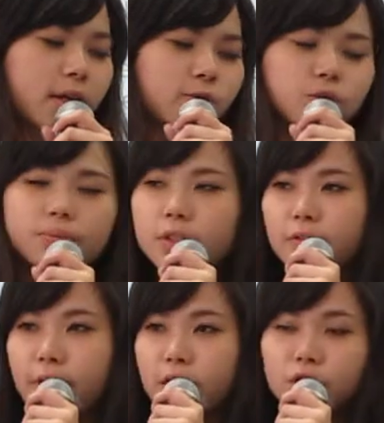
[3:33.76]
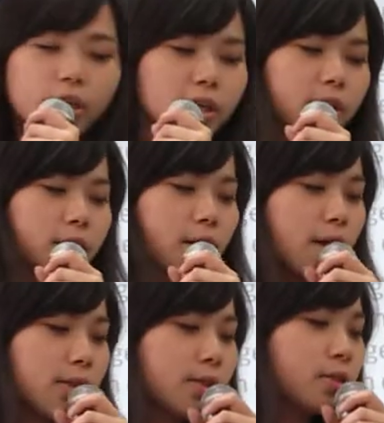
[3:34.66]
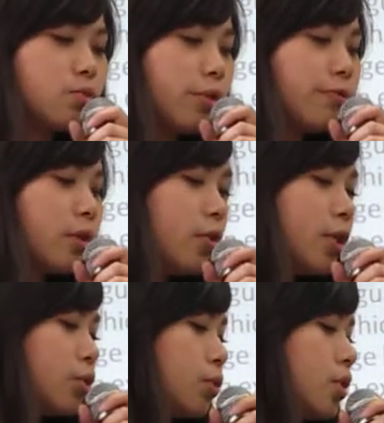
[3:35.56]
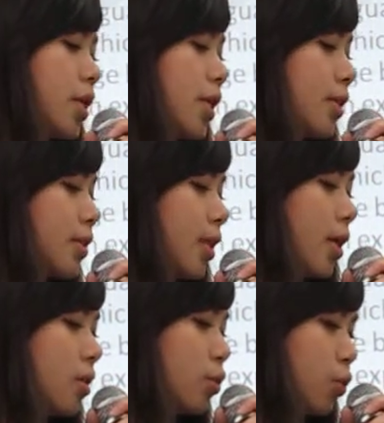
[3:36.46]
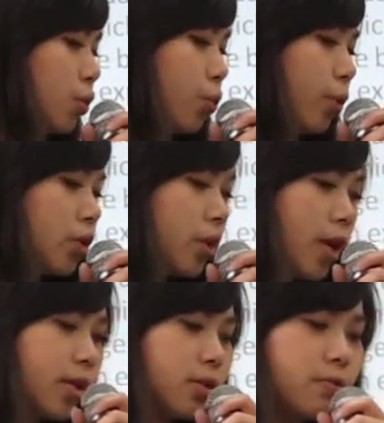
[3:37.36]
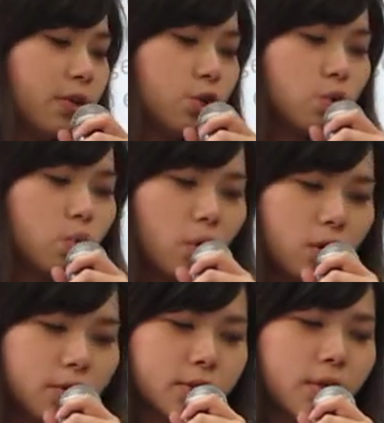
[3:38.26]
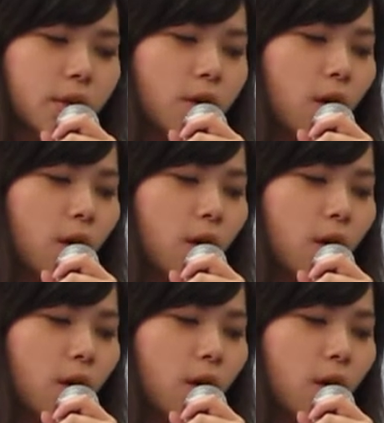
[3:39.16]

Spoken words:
language motivation is referring to the extent to which an individual works